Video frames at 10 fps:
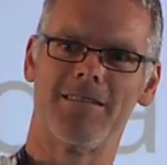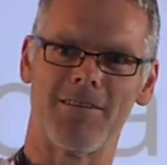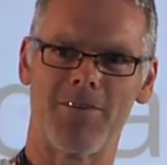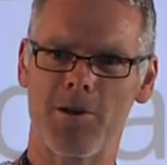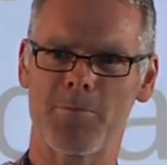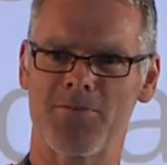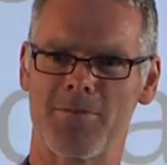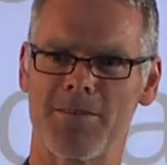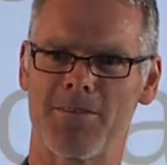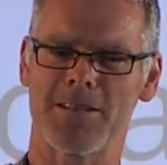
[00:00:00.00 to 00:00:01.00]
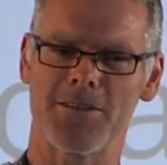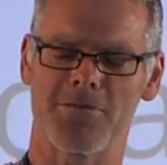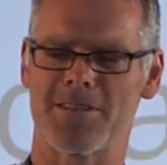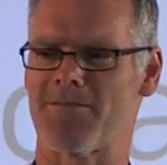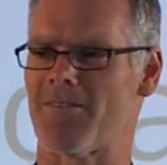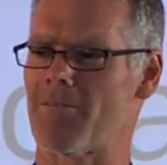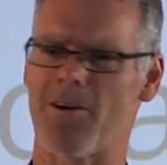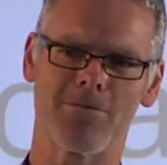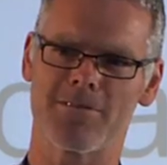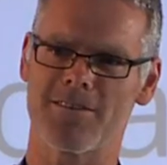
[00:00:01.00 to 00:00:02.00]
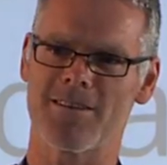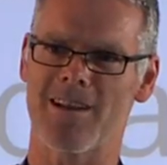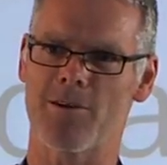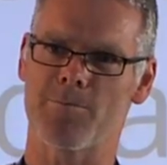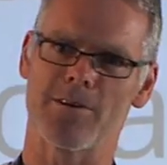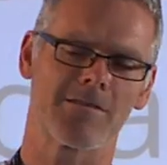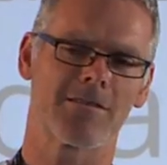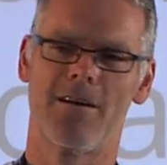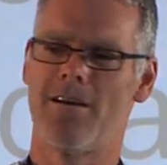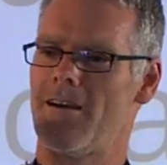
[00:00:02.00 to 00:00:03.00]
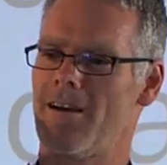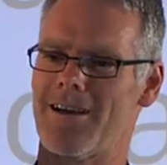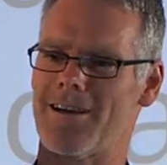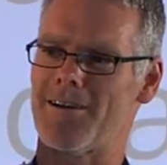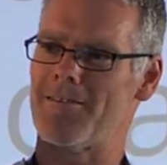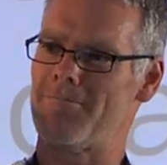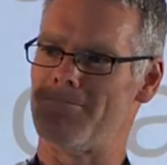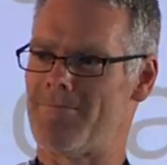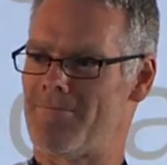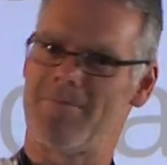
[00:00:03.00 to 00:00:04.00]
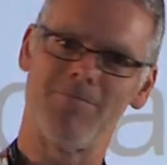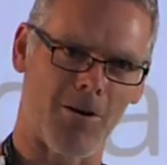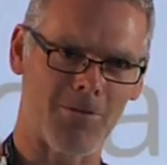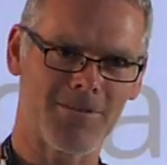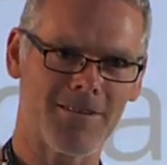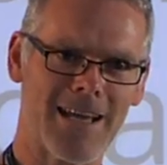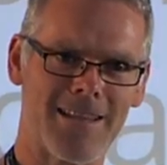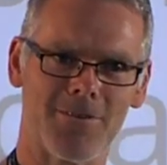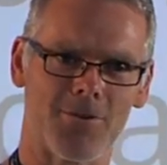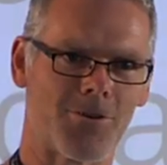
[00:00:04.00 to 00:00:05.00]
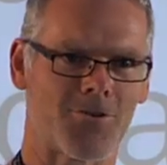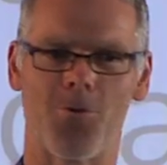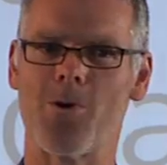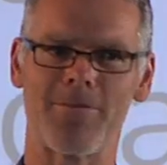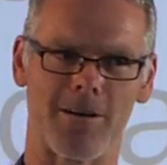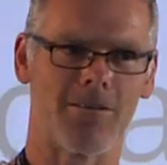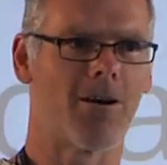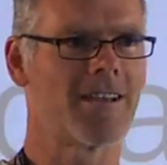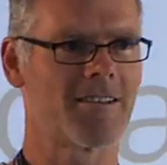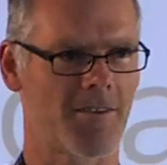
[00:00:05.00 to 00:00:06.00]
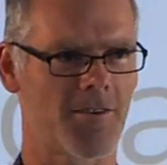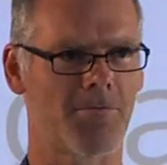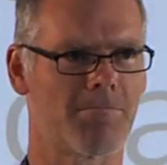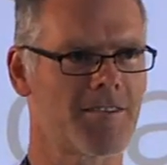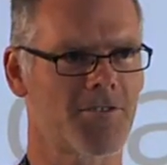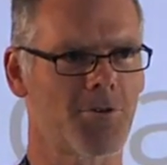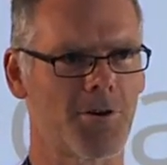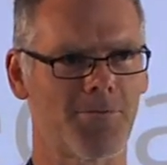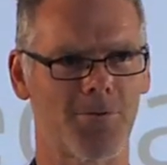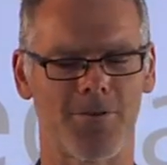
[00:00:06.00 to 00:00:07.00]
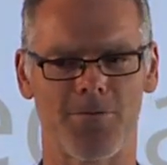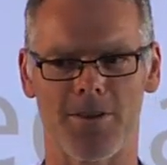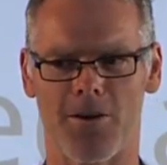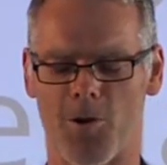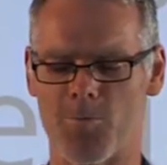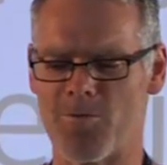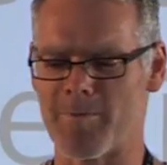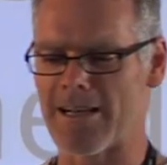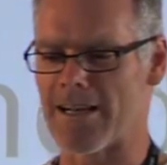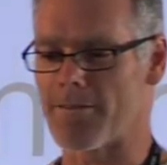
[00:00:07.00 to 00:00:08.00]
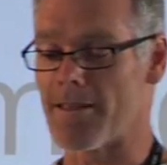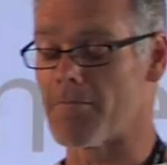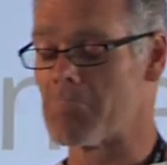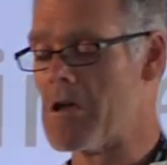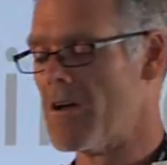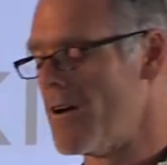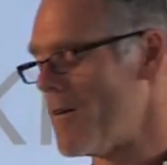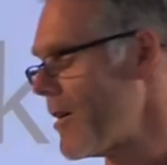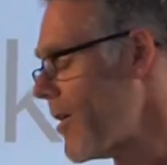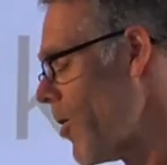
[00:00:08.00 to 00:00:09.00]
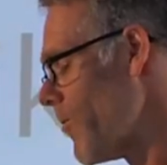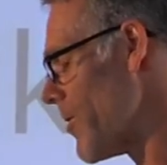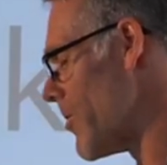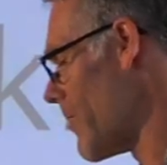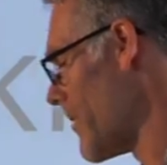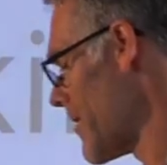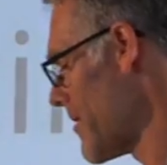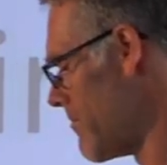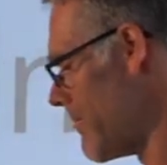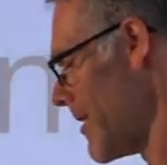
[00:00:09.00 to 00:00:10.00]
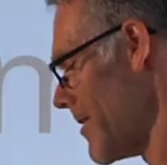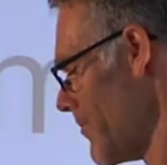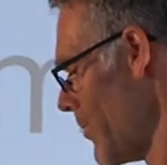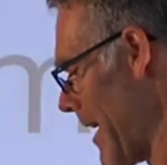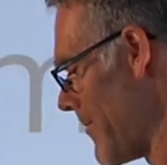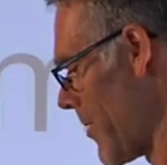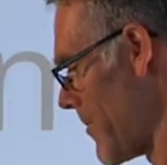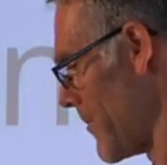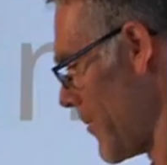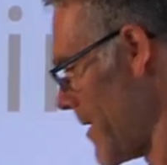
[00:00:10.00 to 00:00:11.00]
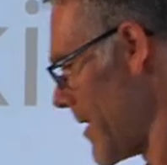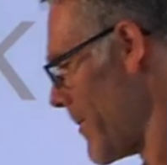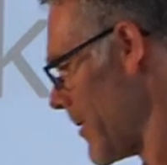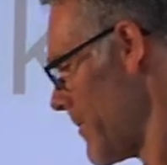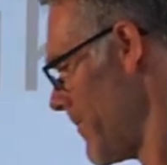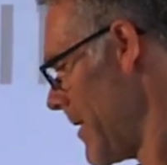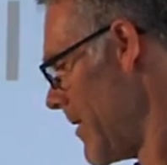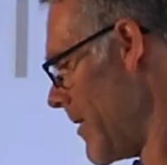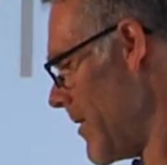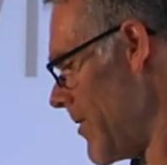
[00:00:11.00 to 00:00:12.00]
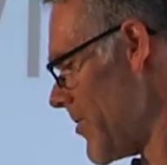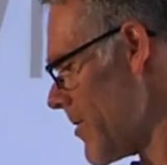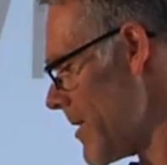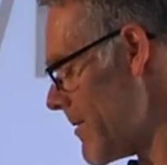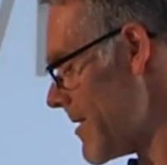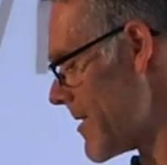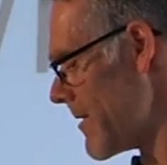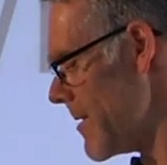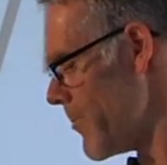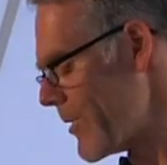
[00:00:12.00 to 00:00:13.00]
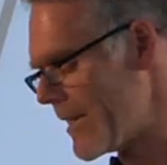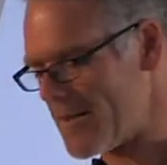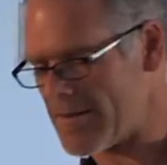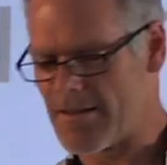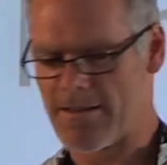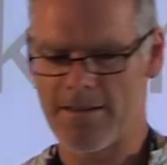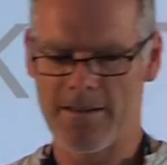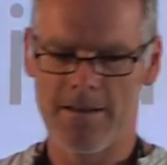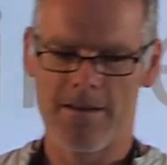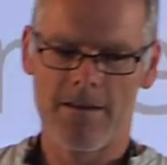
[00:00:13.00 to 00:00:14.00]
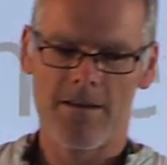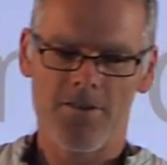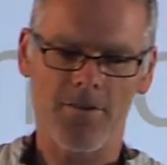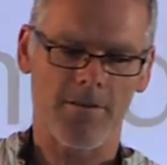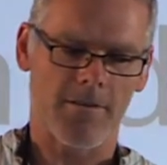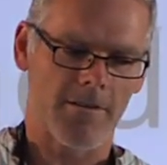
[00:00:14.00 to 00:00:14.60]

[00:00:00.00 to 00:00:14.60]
developers from the foundation, the volunteer developers, uh, volunteer editors, whoever. It's, it's, it's, a story for, for the whole movement, and I think uh, hopefully all of us uh, will have something to think about. So the, the starting point is, so